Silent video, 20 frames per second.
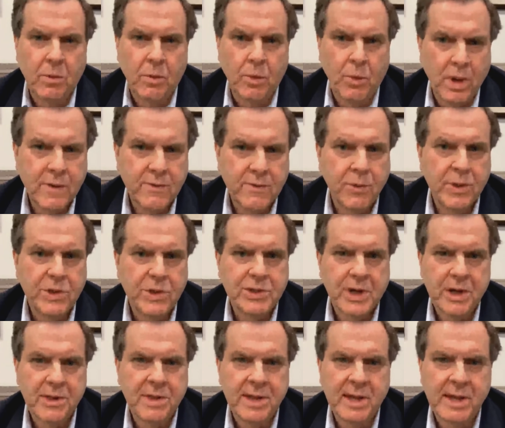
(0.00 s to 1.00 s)
one of
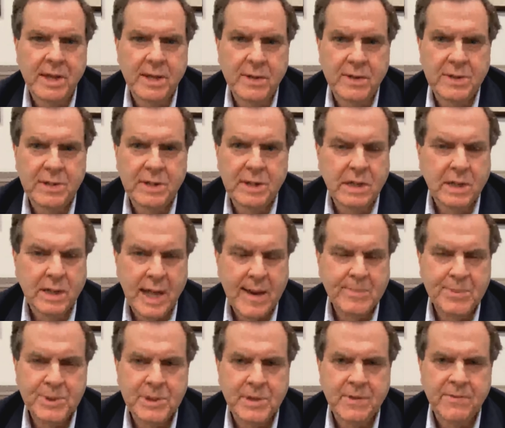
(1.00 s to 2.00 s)
which I think is the
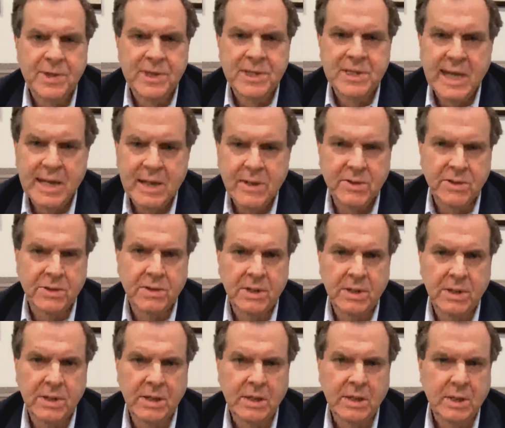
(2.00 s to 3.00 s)
collapse of the
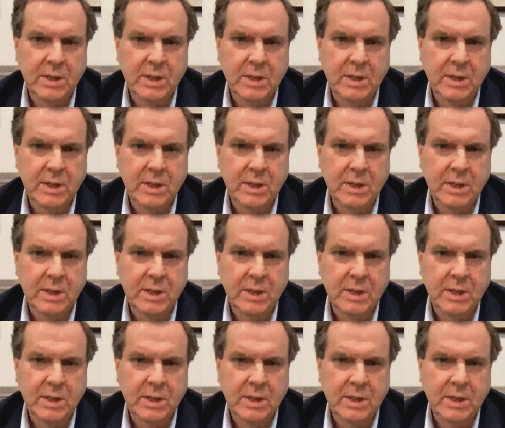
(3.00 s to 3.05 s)
center